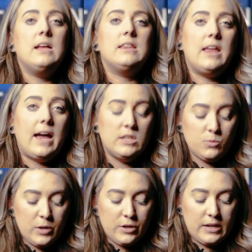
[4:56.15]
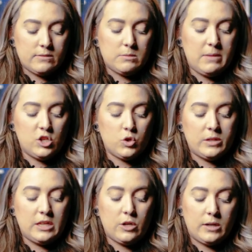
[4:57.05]
that is where you're going to have to make
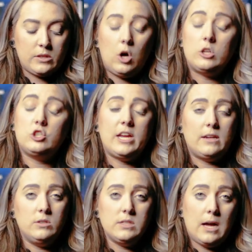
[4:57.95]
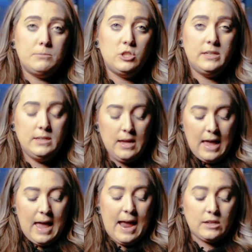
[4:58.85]
sure that you're on the all channels option
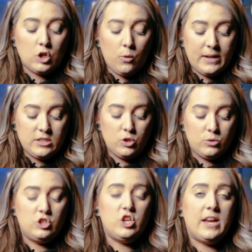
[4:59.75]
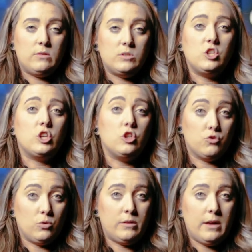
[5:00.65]
and going to the channels to control